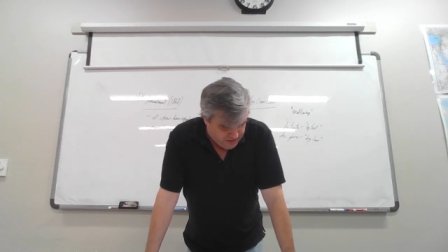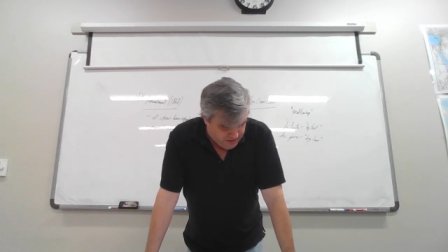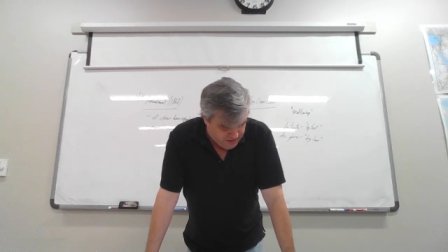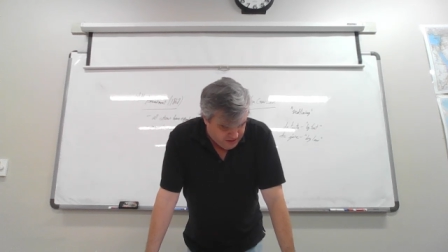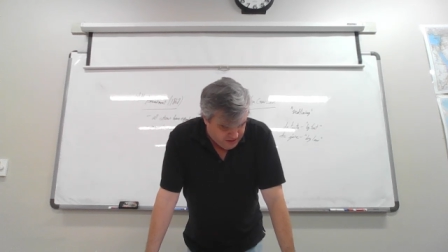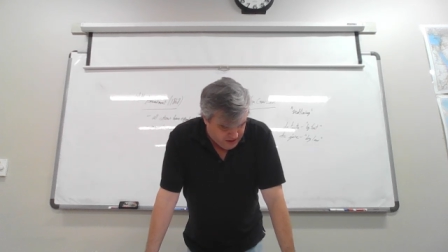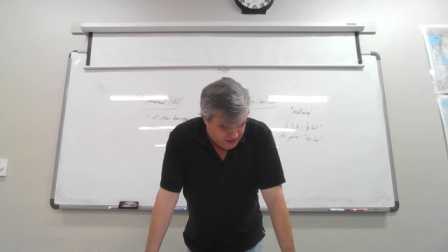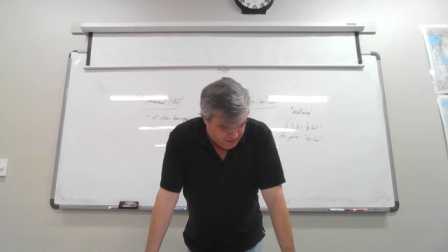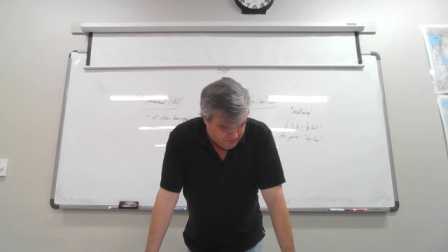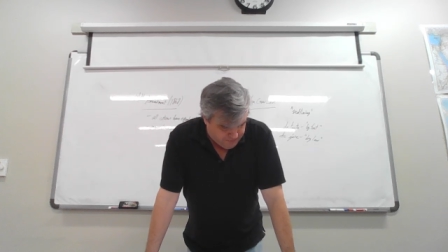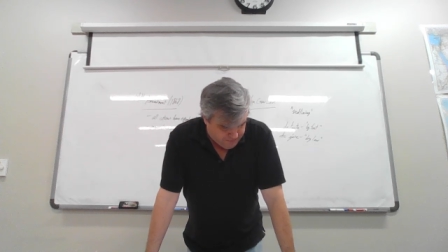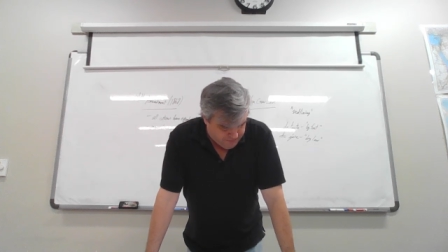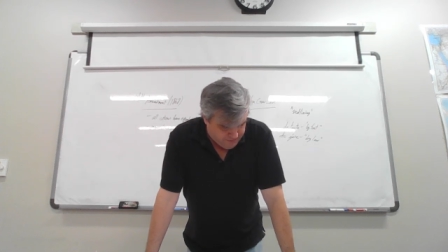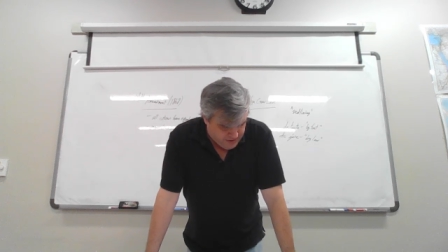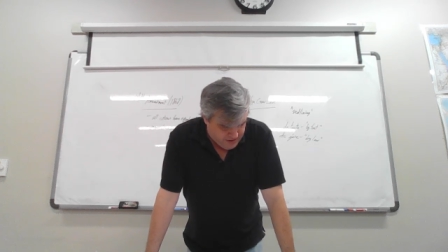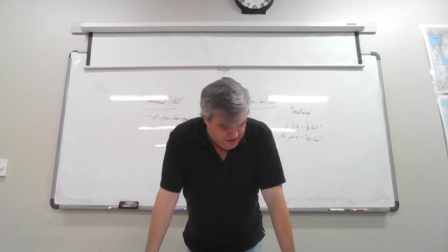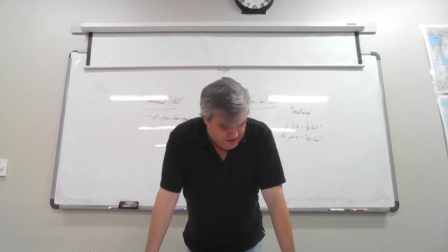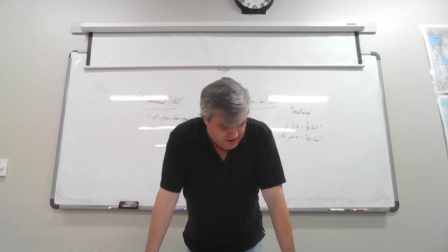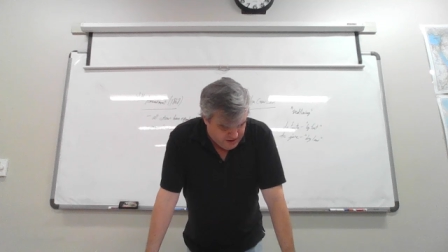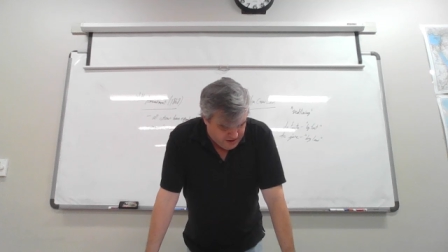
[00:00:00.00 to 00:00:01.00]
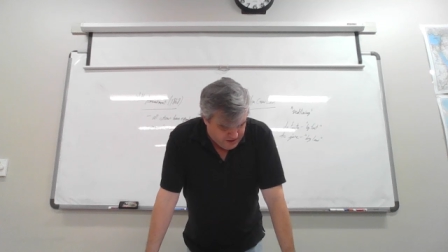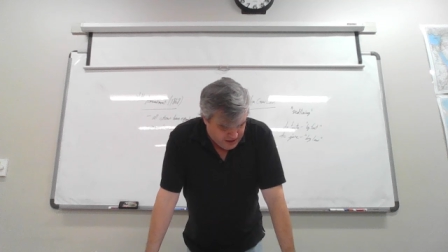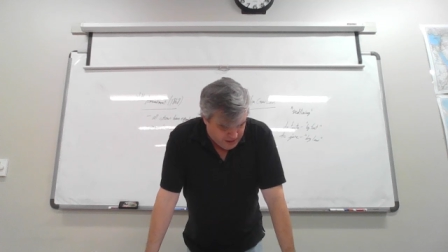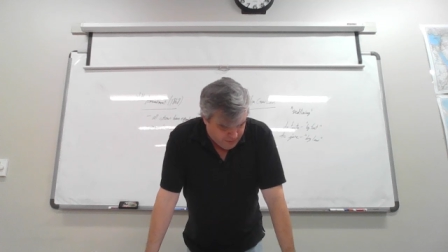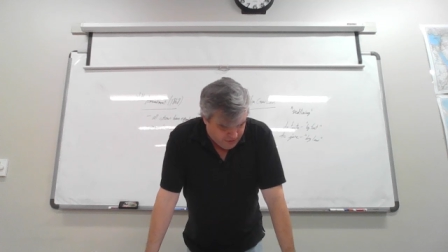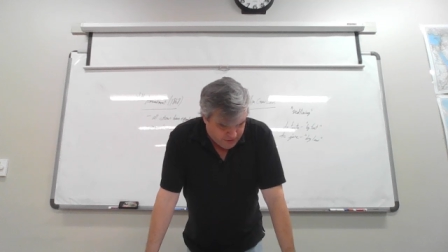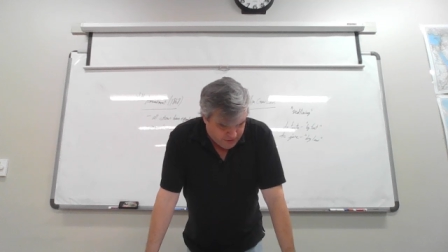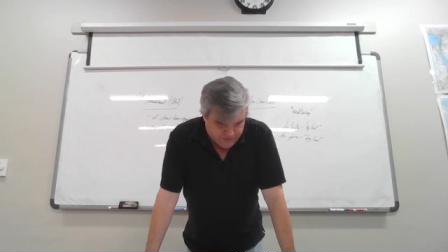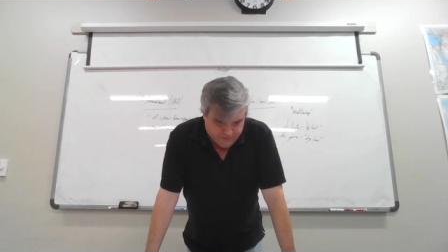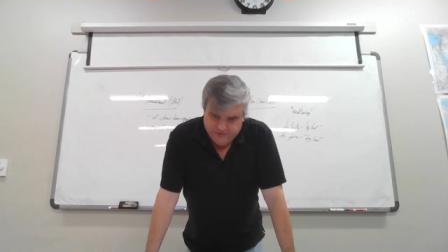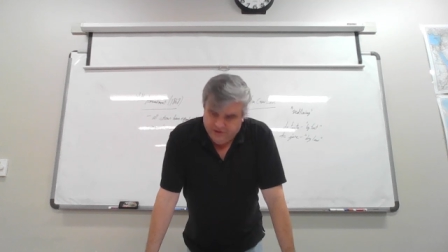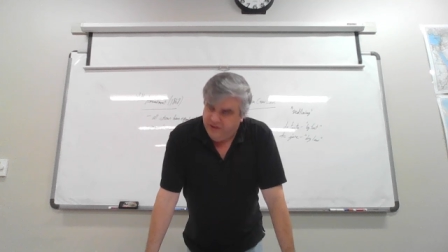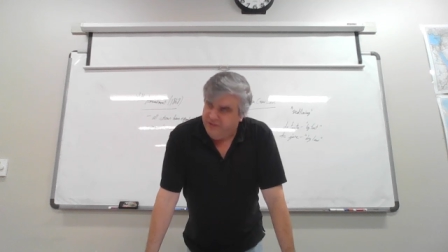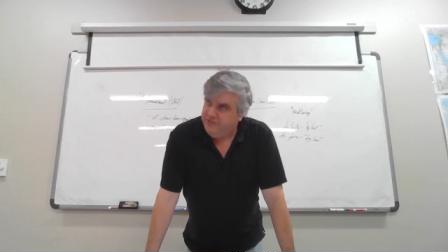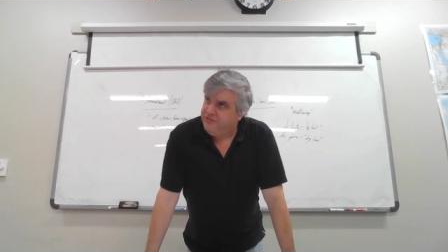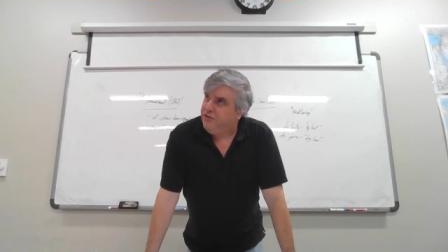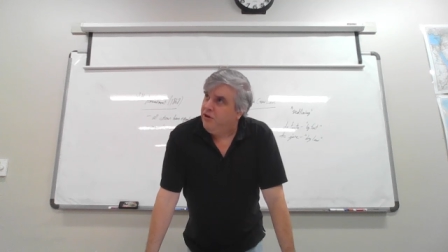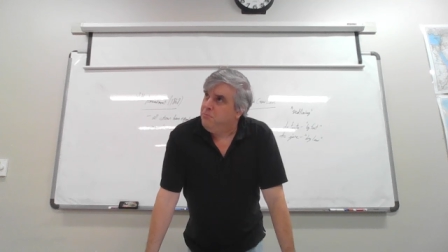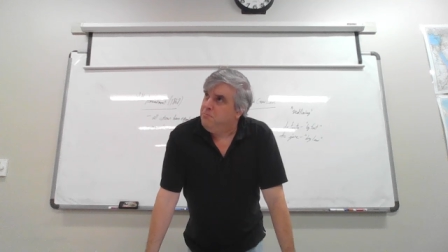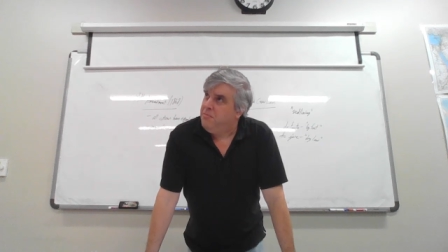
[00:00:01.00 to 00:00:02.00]
the um, neighborhoods would not
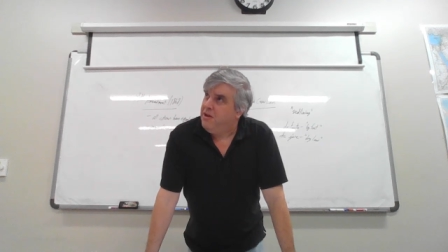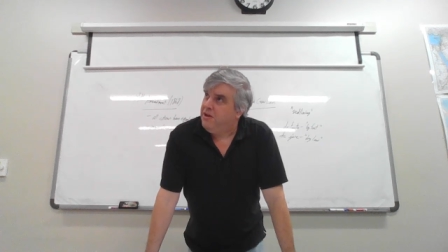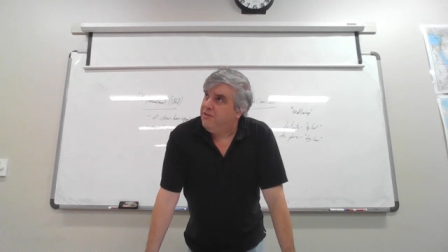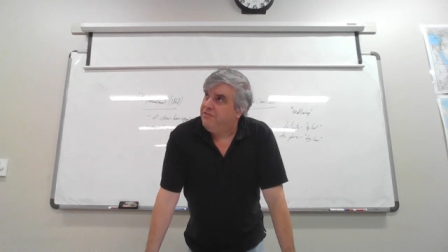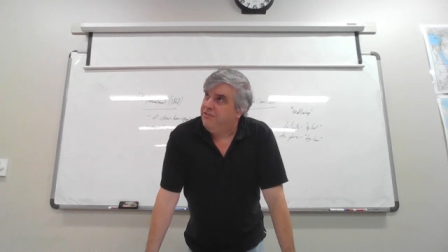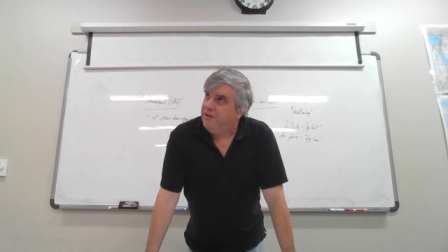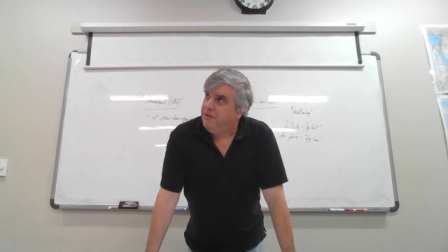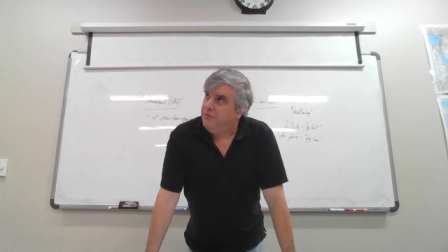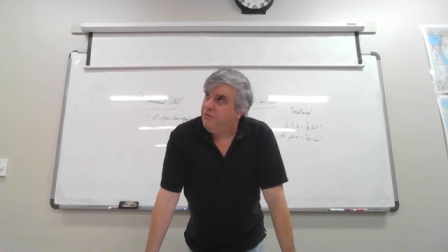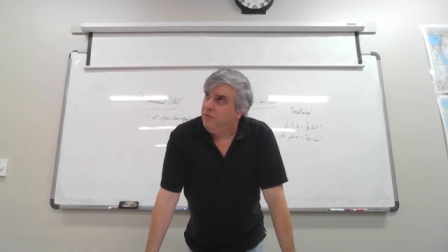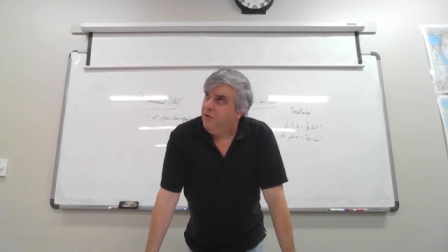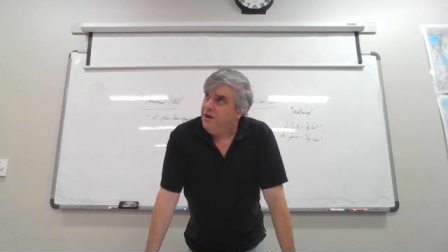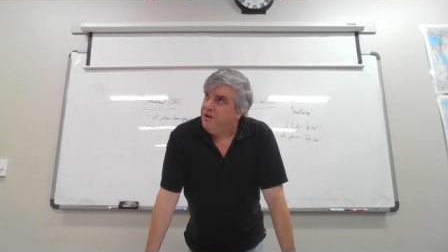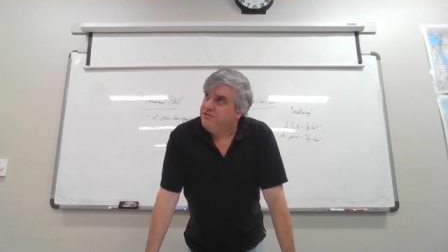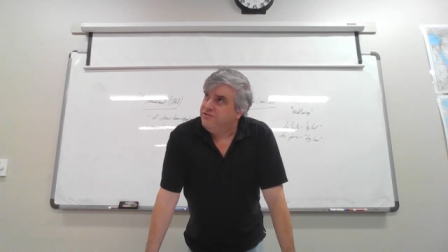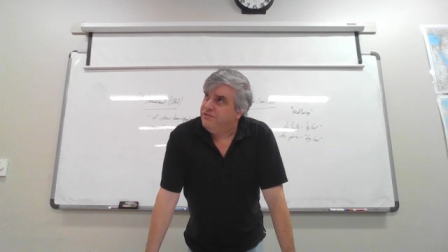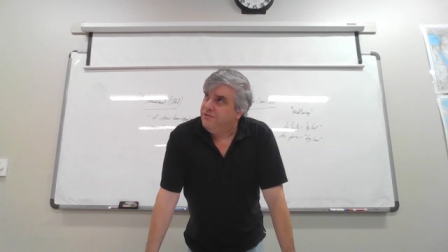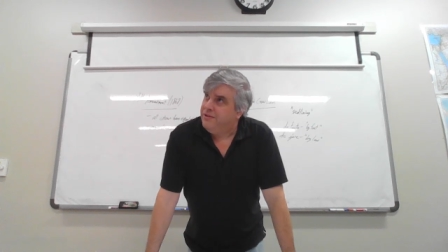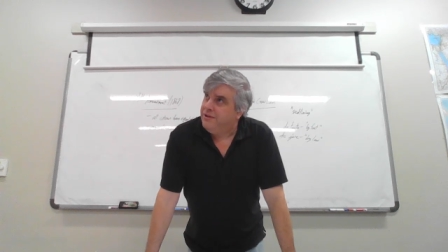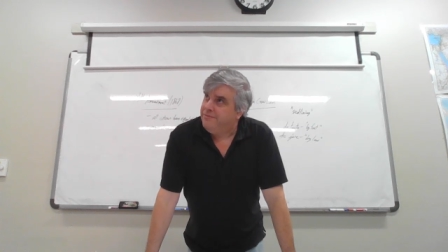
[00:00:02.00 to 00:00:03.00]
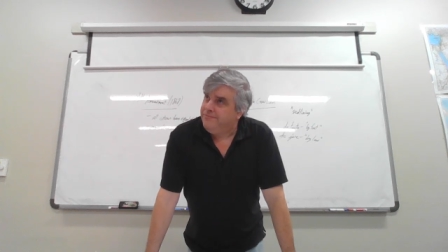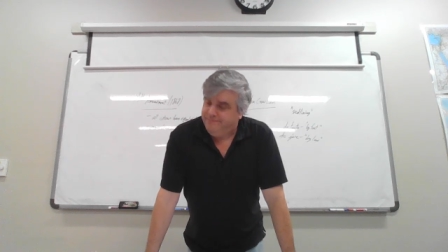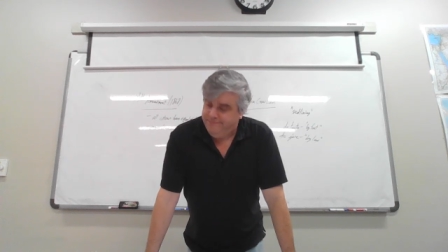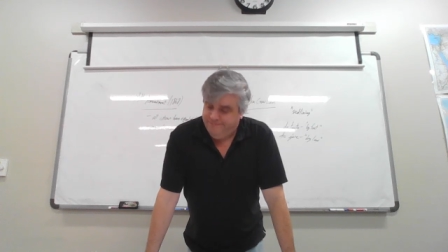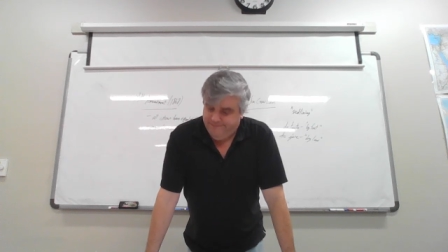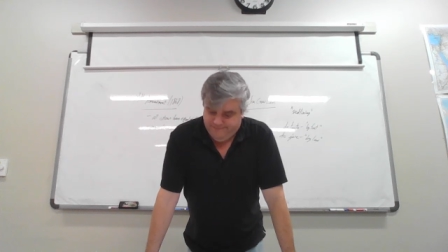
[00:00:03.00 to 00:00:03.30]
start mixing racially.